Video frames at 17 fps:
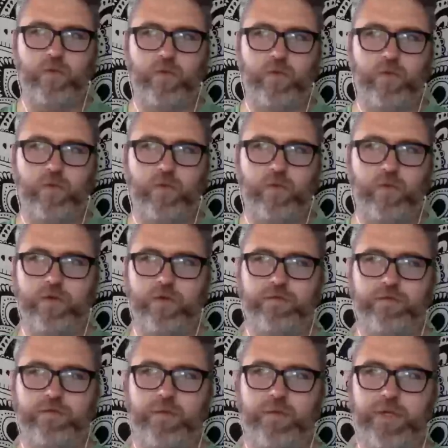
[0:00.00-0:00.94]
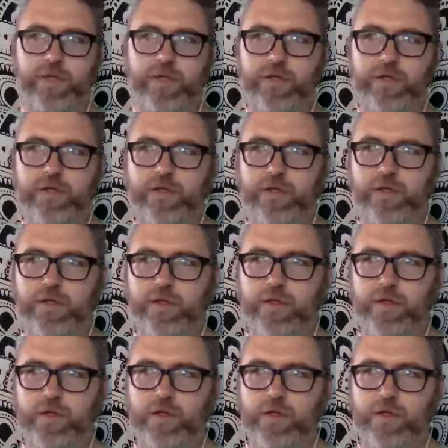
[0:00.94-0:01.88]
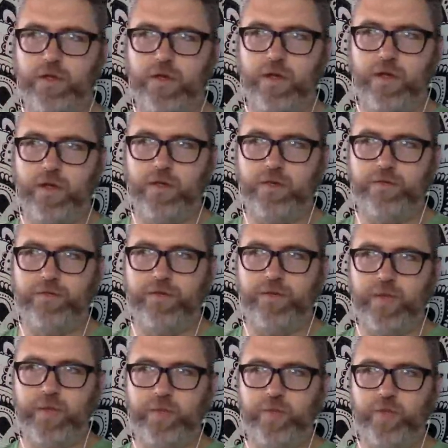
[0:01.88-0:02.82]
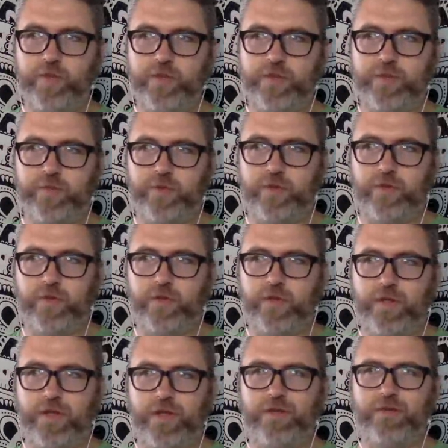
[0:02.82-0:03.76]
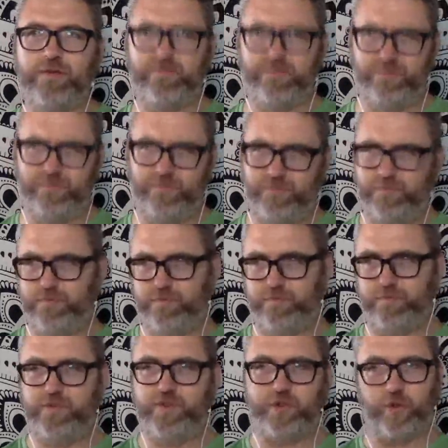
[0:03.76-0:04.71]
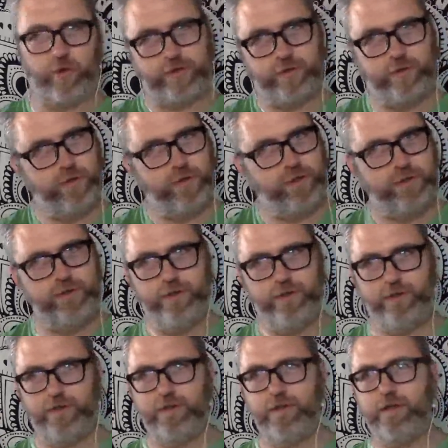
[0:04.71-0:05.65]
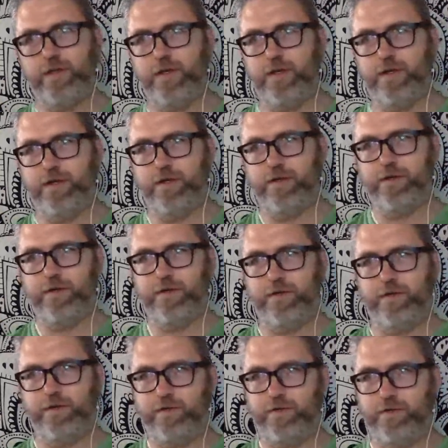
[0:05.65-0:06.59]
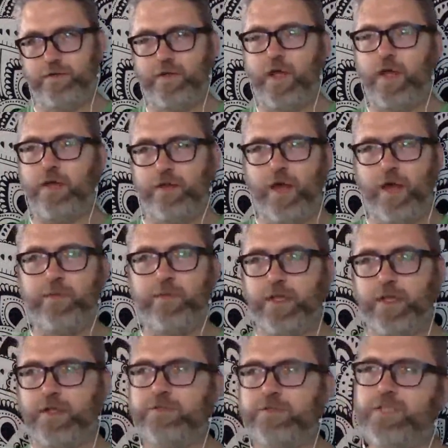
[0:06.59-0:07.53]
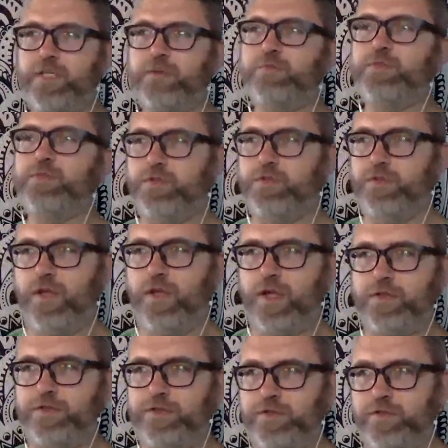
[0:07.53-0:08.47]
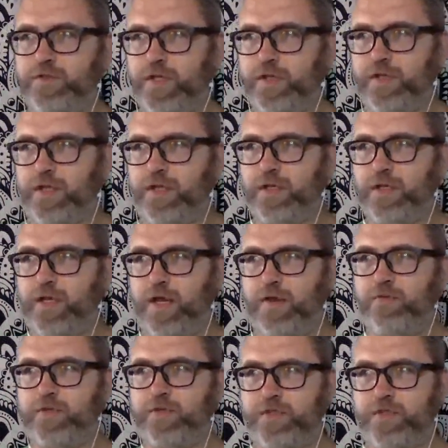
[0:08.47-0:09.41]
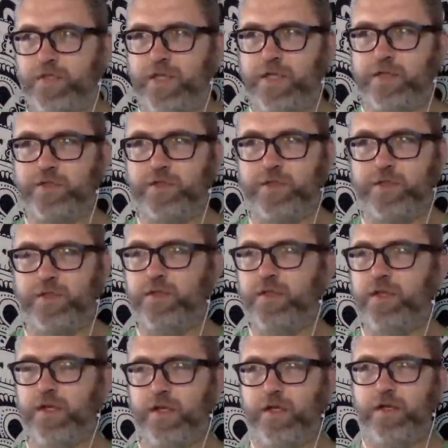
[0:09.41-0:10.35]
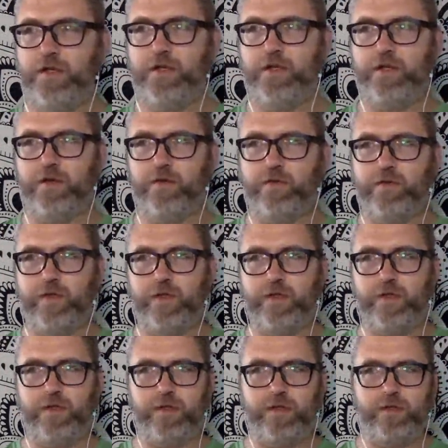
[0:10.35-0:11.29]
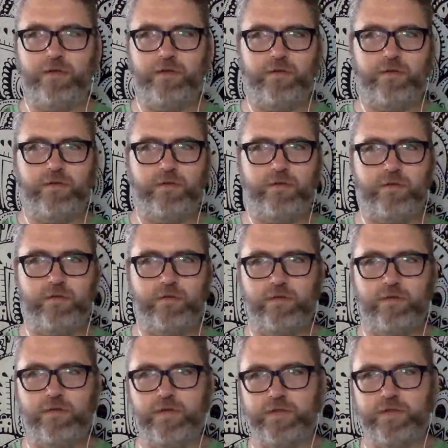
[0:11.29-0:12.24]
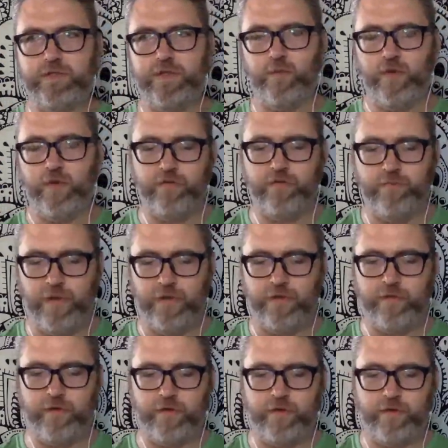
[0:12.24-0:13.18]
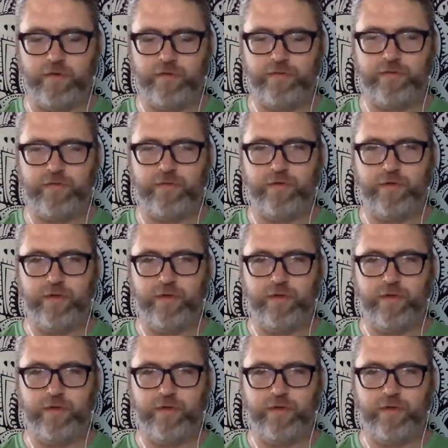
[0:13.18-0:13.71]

womanhood or femininity uh, the feminine principle and sourcehood. Uh, I mean, that seems, as you said, like an obvious connection, and you know the the symbol of Mother Earth